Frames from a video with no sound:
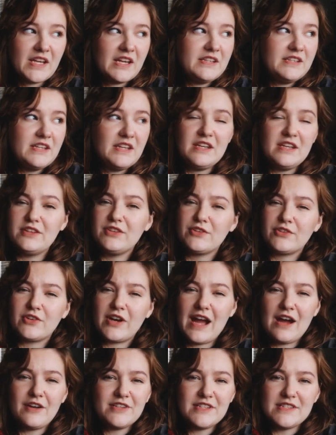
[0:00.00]
knit it in the
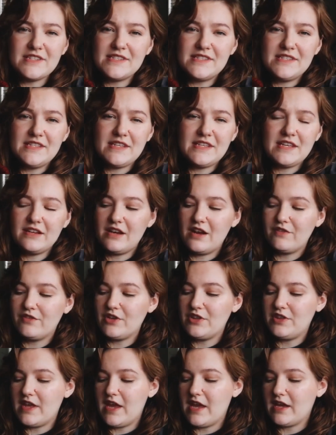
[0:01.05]
round and steek it and
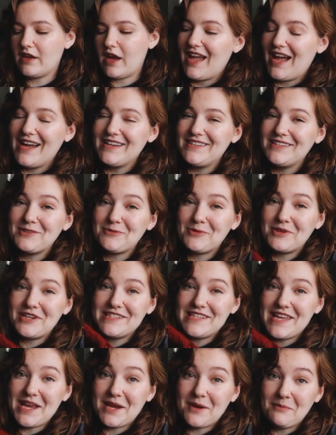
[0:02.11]
everything. I didn't want to
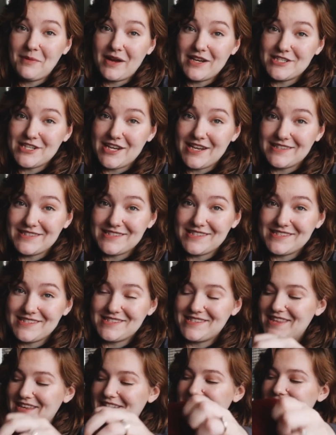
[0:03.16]
take my chances
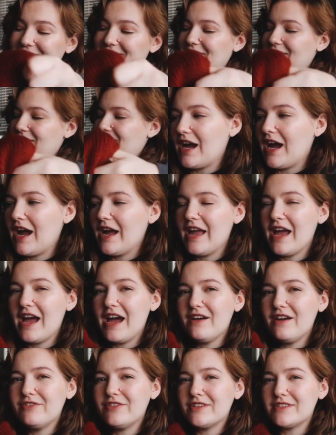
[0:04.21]
there. I
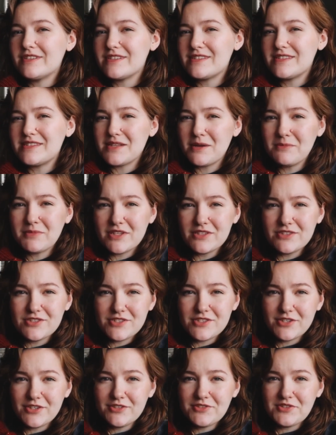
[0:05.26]
have some
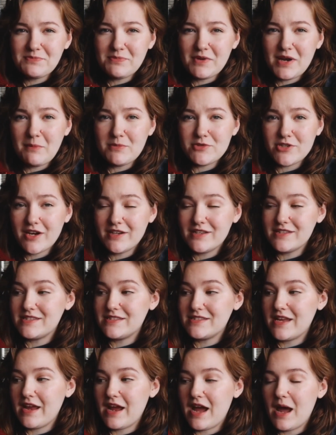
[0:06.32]
concerns, but I'm trying to
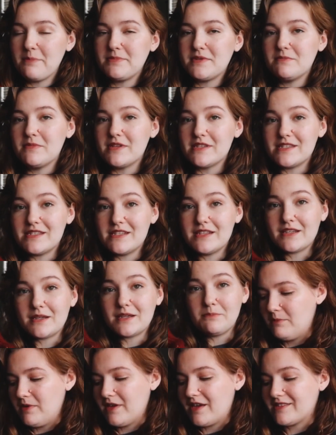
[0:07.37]
stay
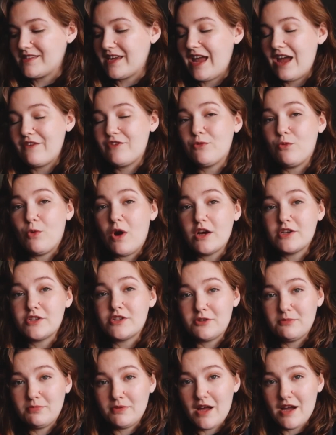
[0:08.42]
optimistic because I haven't washed
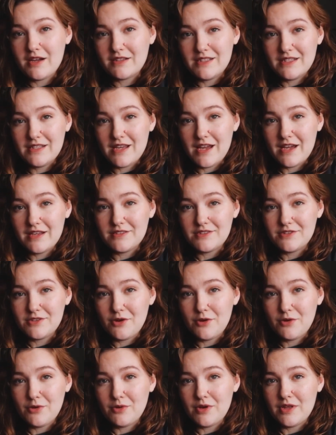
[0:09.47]
or blocked it yet,
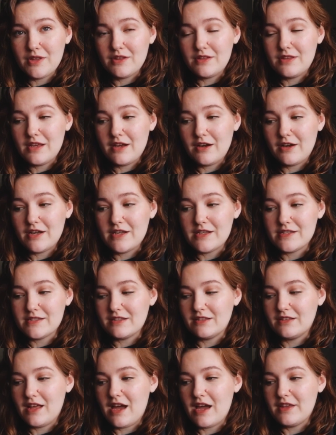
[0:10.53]
so there is a
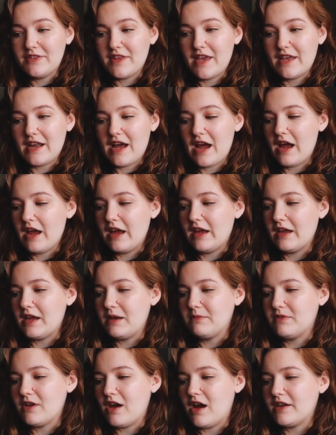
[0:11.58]
lot that I
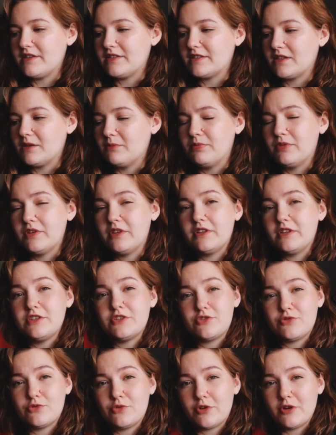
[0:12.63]
am not completely
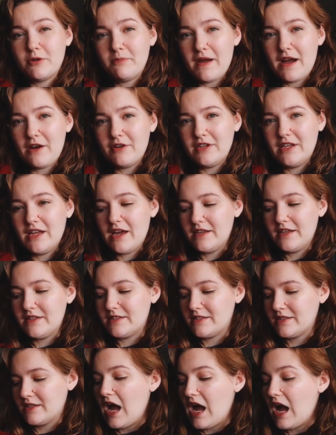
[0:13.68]
sure about
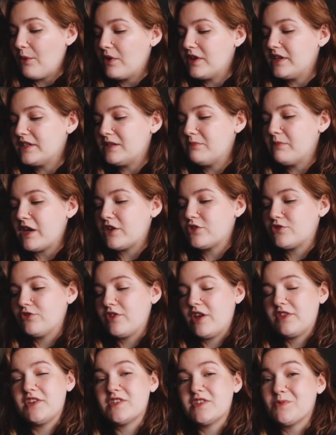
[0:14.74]
yet. I wanted to make sure
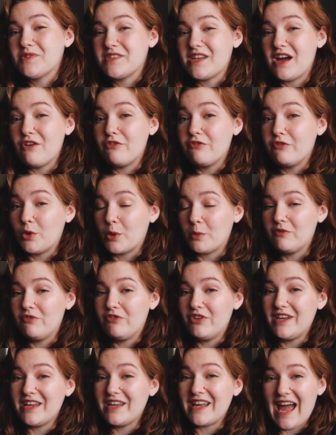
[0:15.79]
that this was not
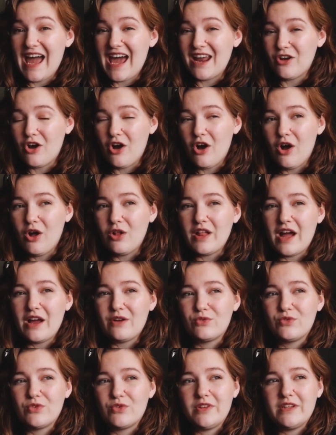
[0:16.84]
form-fitting at all. I
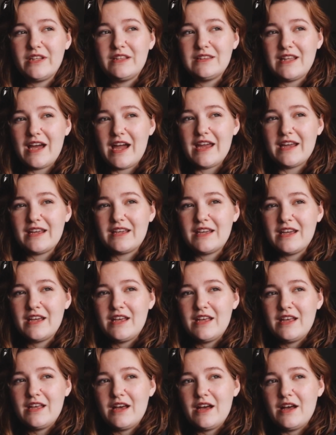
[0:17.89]
really like
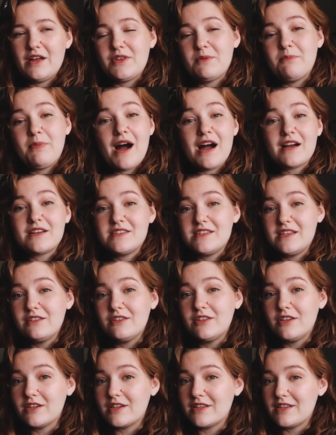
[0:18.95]
the boxy
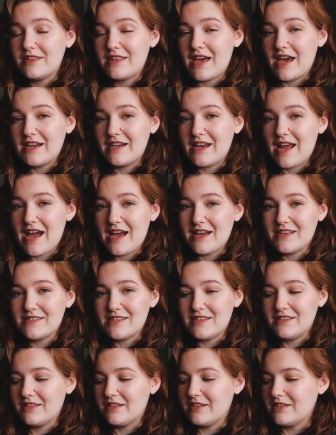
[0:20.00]
look that it has
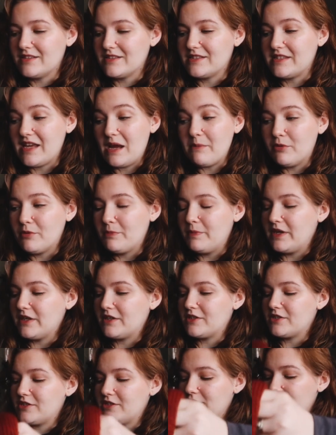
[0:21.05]
in the sample
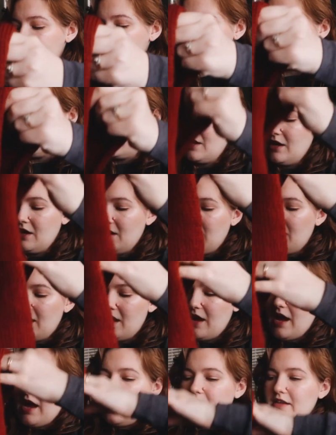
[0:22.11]
pictures,
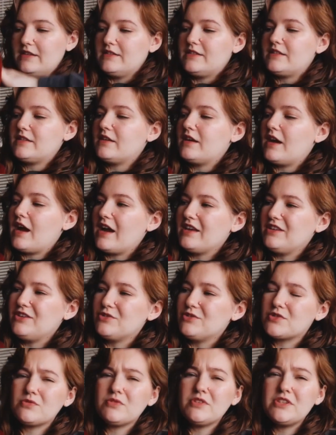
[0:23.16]
and I
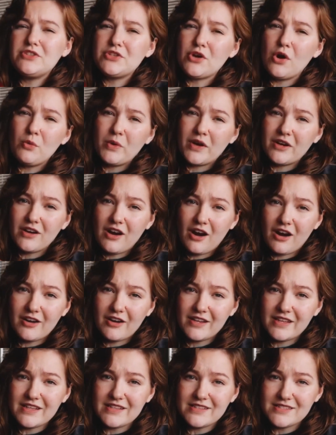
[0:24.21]
usually don't wear
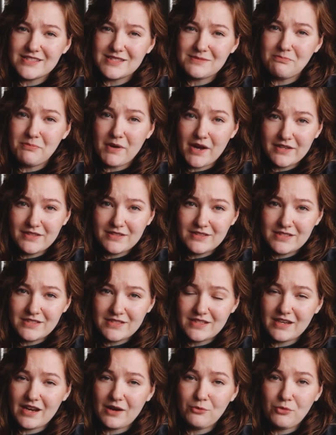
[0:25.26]
cardigans buttoned,
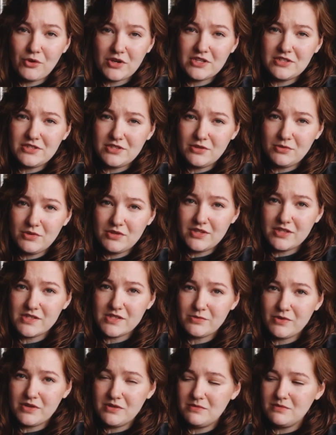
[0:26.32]
and I wanted to with
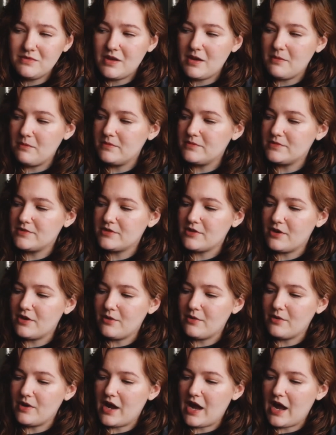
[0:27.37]
this one,
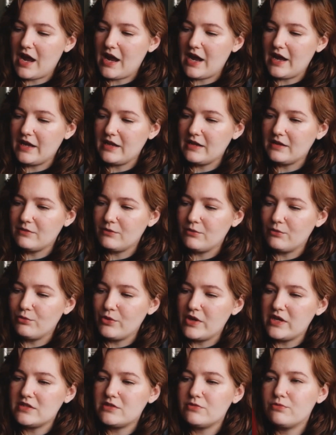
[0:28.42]
so I
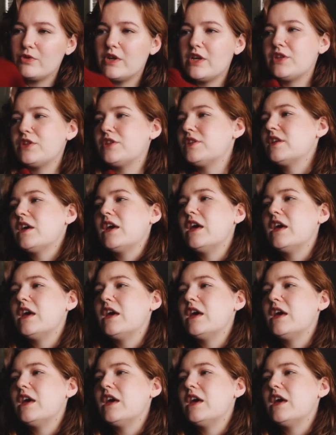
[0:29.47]
went with